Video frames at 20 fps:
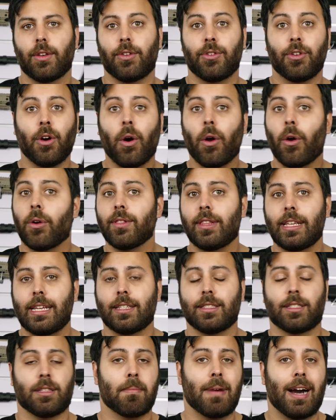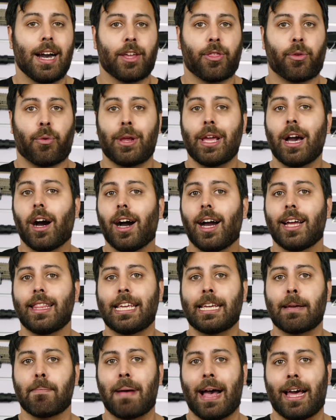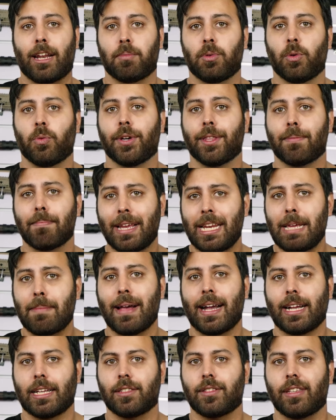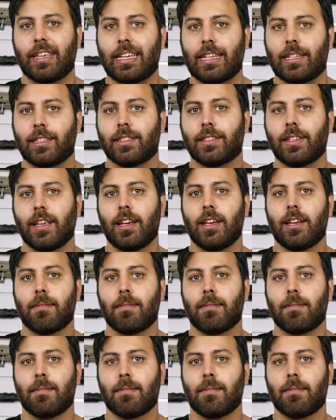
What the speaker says: Not only is the MKIII highly compatible with many magazines,